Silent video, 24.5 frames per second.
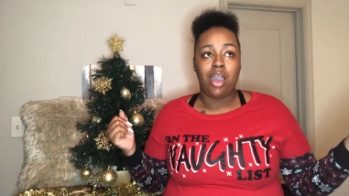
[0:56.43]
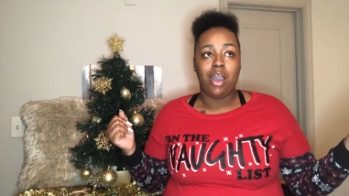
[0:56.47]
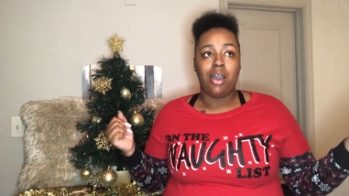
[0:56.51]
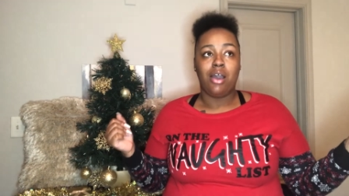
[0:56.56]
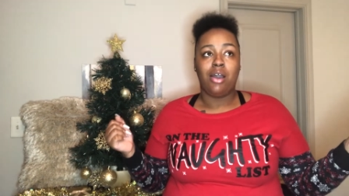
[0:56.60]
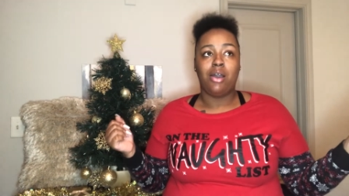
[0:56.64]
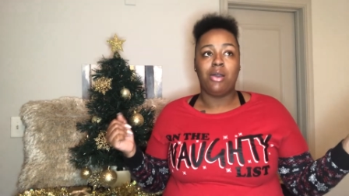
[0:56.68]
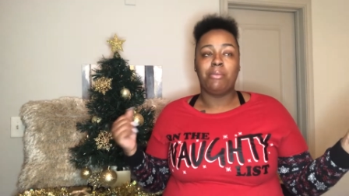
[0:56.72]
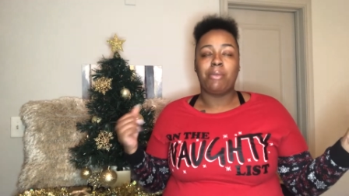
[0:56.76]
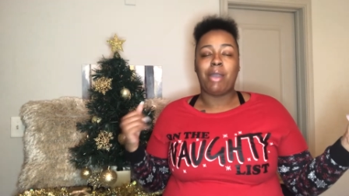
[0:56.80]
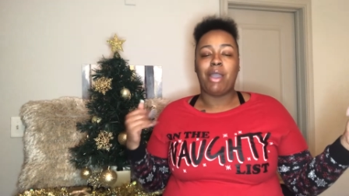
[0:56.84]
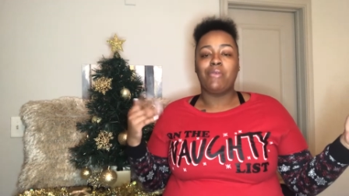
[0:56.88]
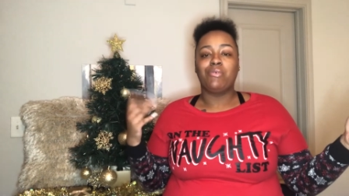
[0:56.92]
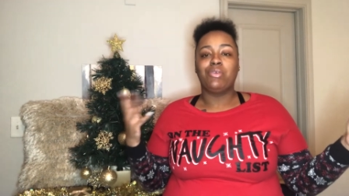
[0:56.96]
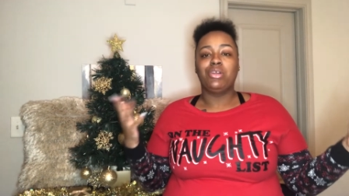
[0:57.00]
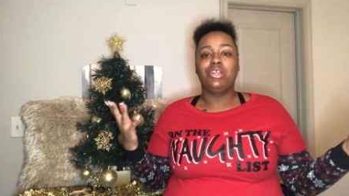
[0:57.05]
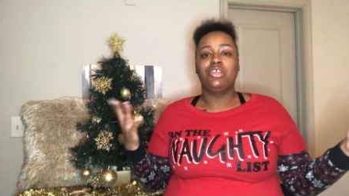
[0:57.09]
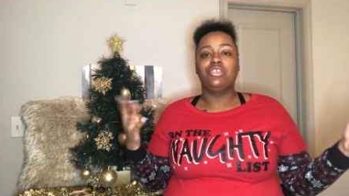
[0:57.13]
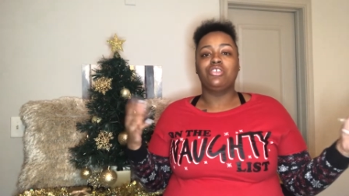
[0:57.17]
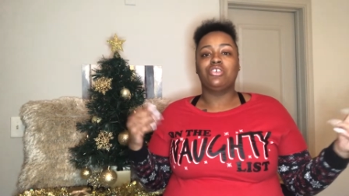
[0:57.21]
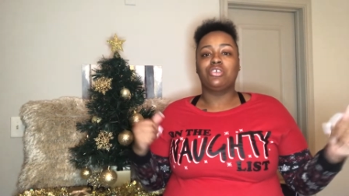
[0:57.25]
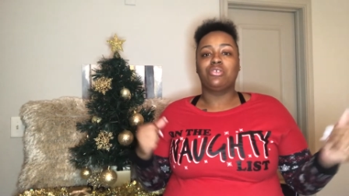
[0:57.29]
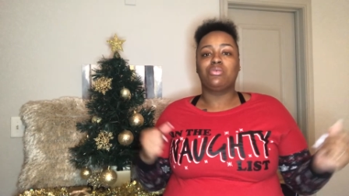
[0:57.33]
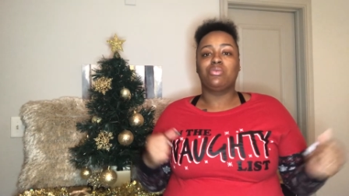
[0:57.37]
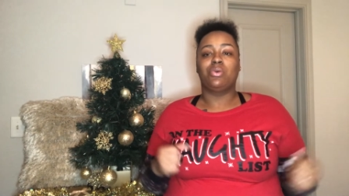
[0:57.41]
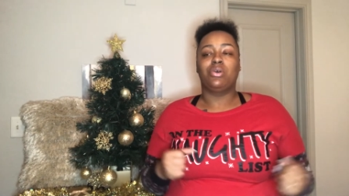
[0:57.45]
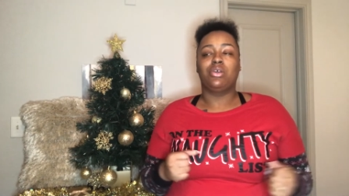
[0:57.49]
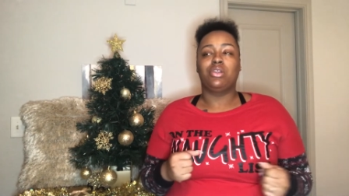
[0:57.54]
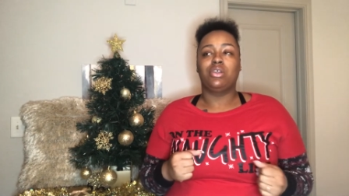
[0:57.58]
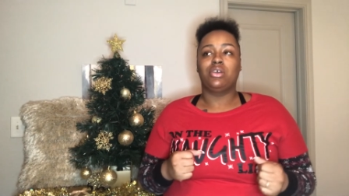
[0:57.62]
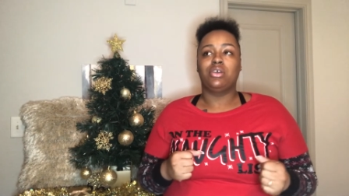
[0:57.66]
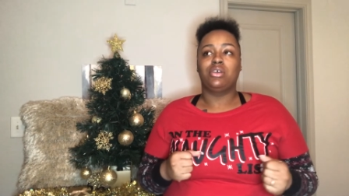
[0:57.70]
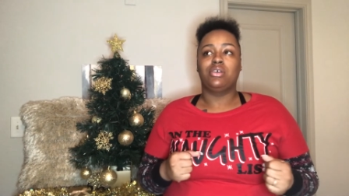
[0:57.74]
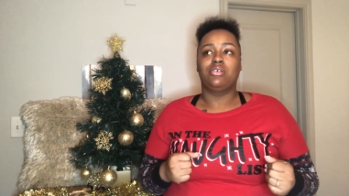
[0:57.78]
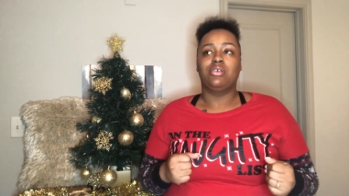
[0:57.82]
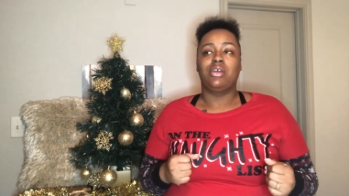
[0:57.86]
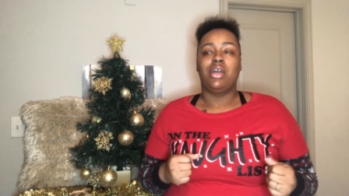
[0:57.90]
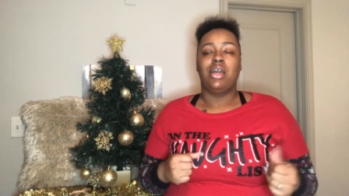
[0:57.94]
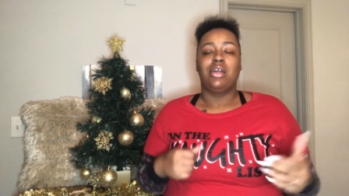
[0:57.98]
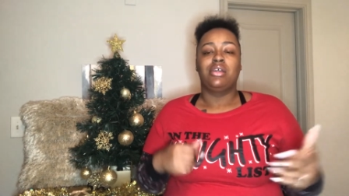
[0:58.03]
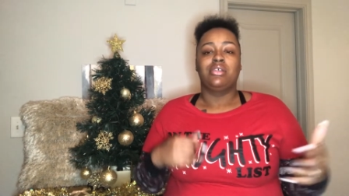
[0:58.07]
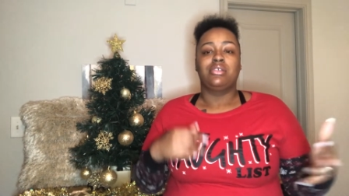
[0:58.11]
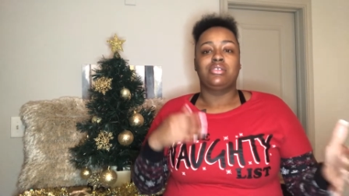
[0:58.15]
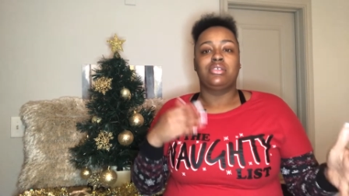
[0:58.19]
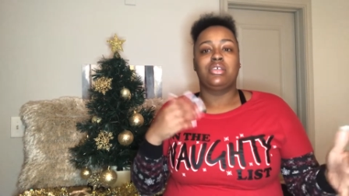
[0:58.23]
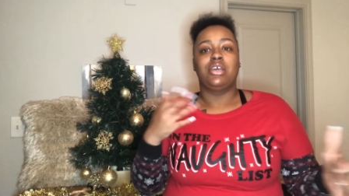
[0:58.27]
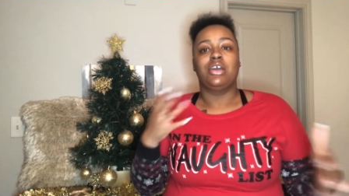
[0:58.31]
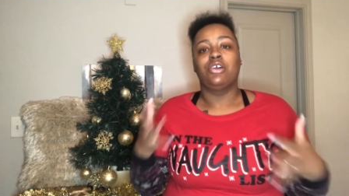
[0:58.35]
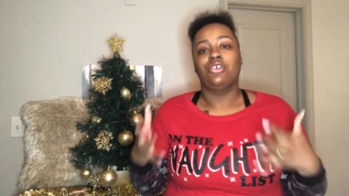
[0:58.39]
um, i really just want to
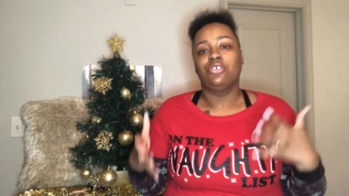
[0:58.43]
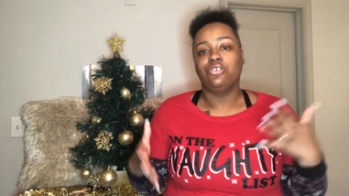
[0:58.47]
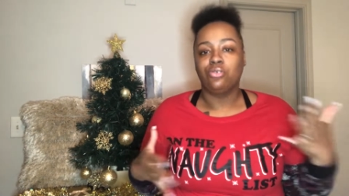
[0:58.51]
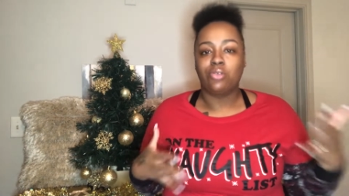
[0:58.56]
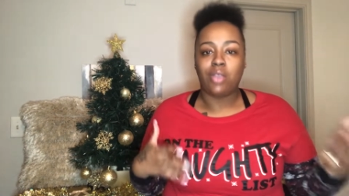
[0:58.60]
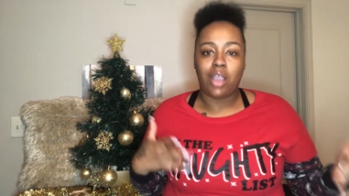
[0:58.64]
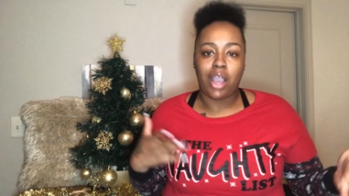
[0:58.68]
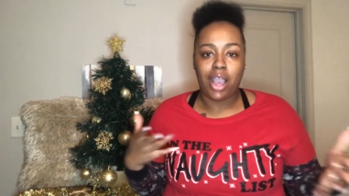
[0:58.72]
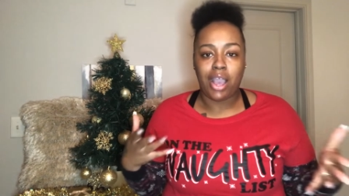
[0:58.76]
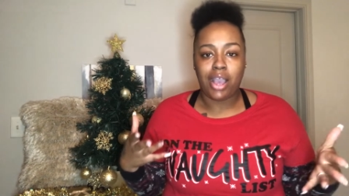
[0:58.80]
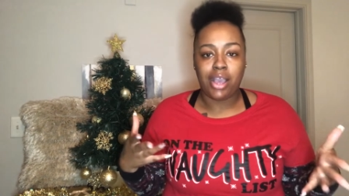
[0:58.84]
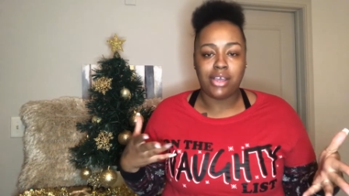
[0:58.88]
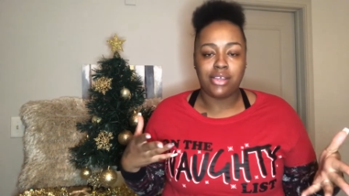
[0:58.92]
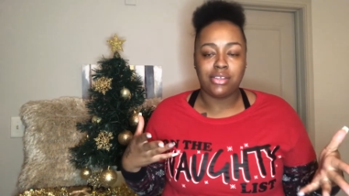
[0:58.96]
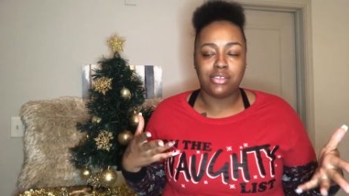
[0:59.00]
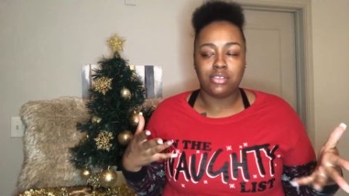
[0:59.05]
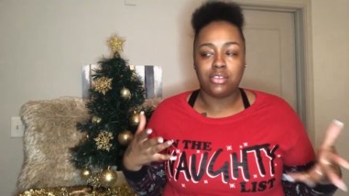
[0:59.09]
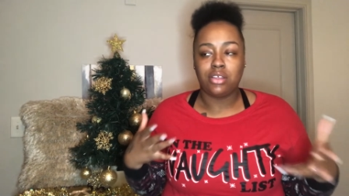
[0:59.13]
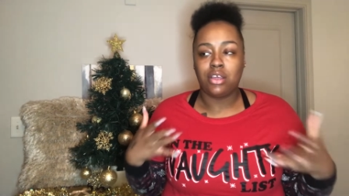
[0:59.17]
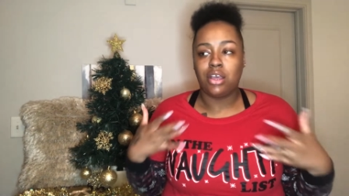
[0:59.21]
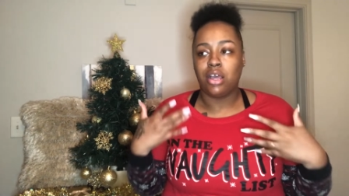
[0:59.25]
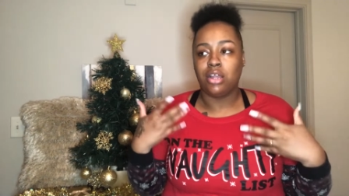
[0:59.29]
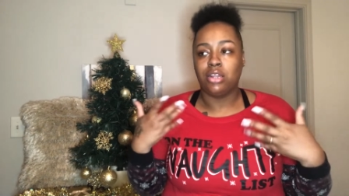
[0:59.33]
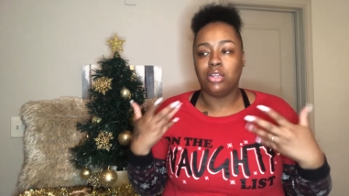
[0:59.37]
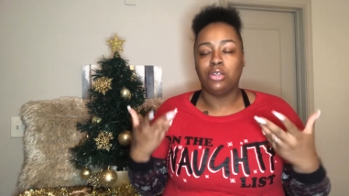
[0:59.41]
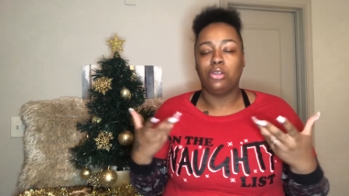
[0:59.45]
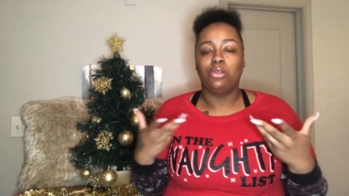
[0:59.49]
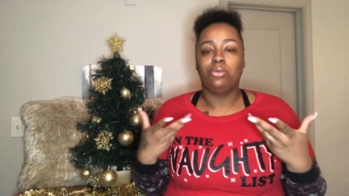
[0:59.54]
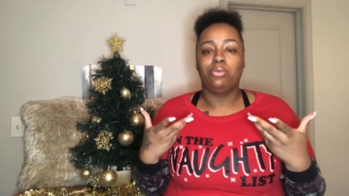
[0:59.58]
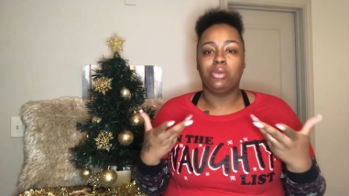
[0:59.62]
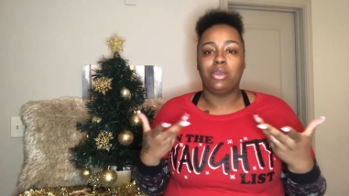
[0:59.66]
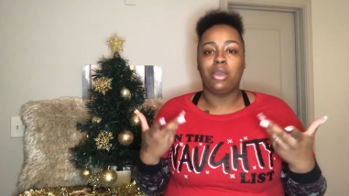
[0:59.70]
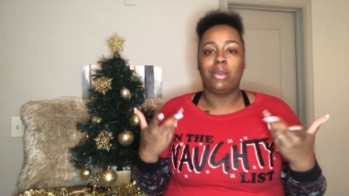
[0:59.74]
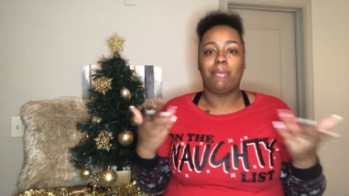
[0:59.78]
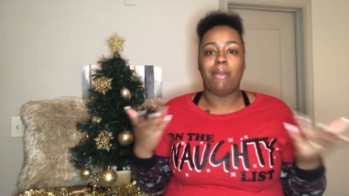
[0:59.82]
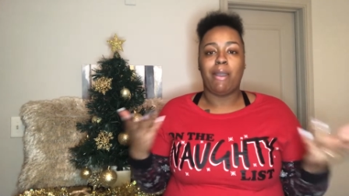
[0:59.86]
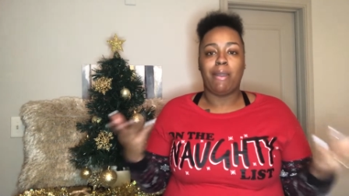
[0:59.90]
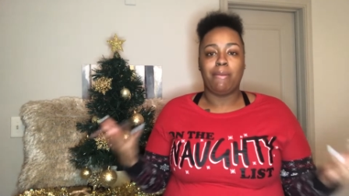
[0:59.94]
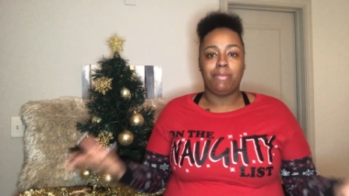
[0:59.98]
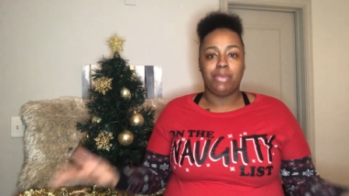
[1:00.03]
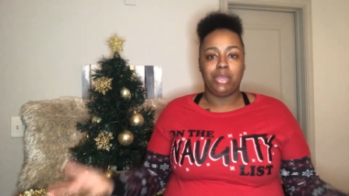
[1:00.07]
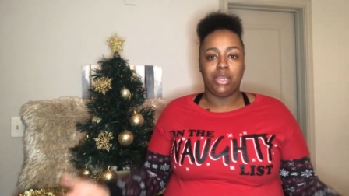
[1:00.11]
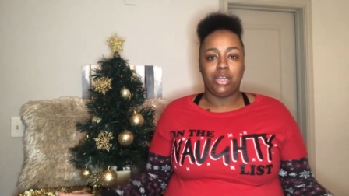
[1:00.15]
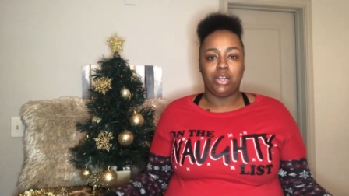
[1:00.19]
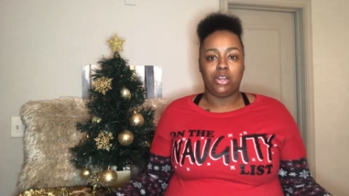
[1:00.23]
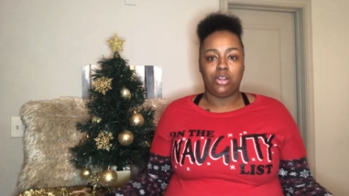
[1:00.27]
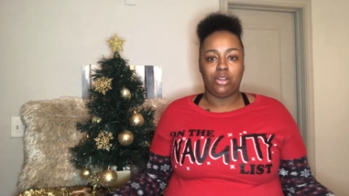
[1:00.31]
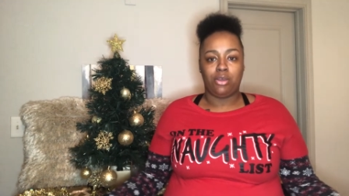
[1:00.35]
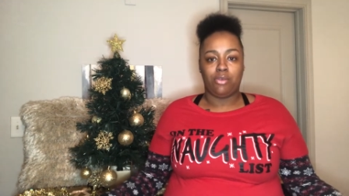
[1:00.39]
tell you guys a little bit about
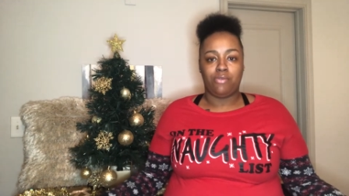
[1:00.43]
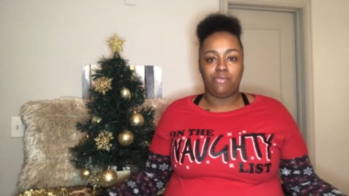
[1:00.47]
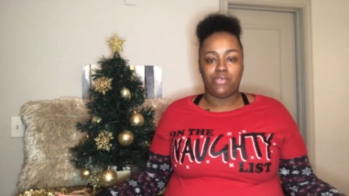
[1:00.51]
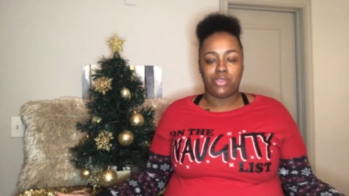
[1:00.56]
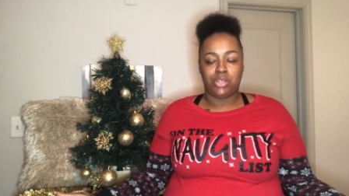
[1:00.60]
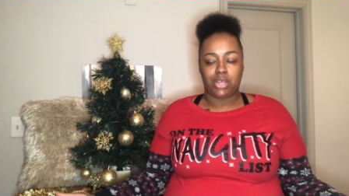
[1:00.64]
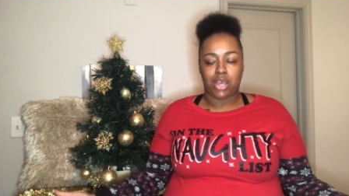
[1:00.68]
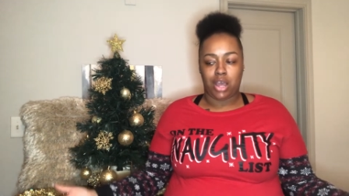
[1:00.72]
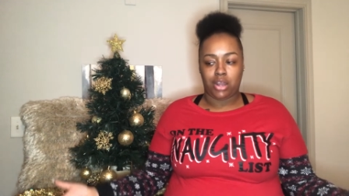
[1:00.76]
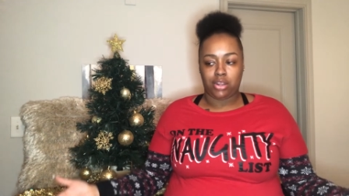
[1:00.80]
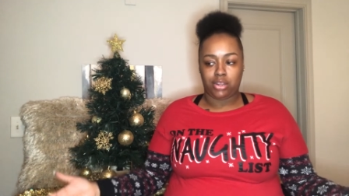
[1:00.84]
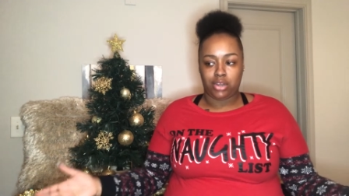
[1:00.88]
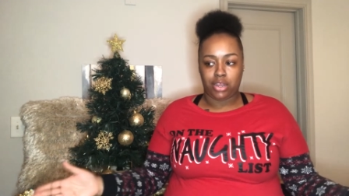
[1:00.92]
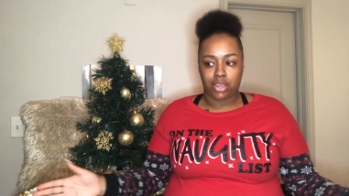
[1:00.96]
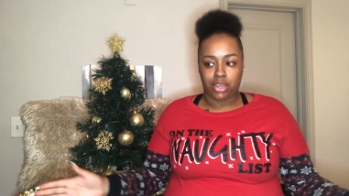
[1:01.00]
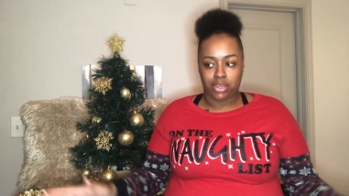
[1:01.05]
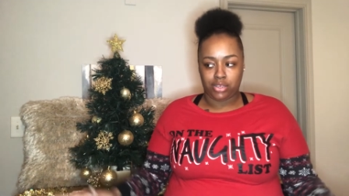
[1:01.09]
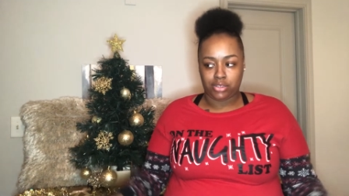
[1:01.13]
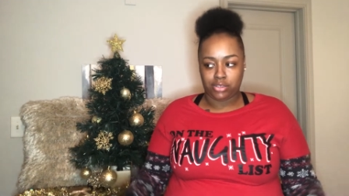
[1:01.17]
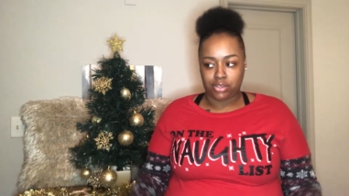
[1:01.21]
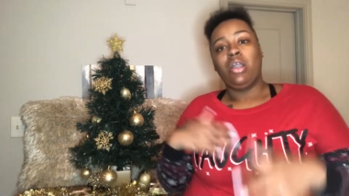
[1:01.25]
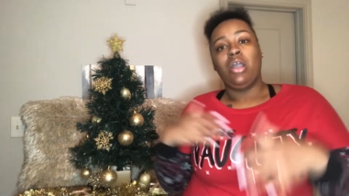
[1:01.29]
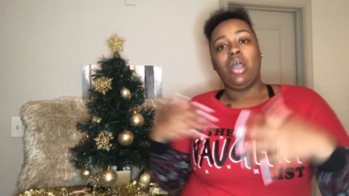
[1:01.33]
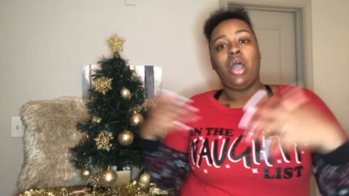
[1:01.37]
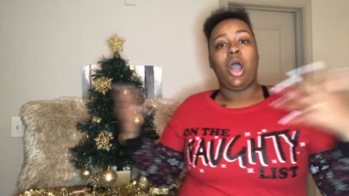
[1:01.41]
being alone for the holidays